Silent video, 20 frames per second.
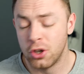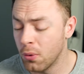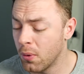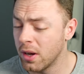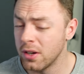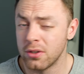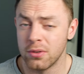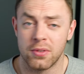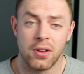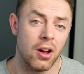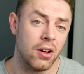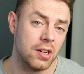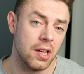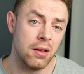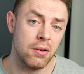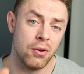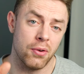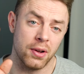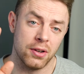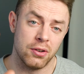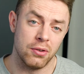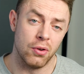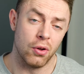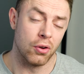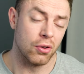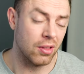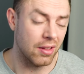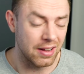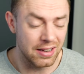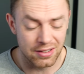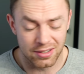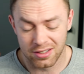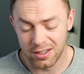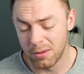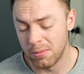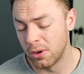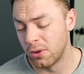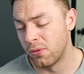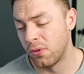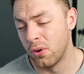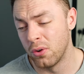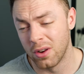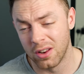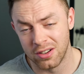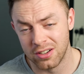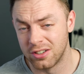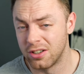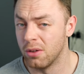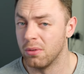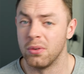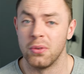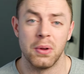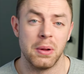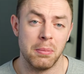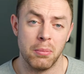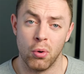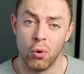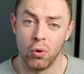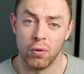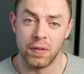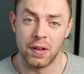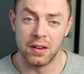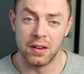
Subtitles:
Do I do cardio? No, I do not, because I eat so much food, I just don't want to eat more of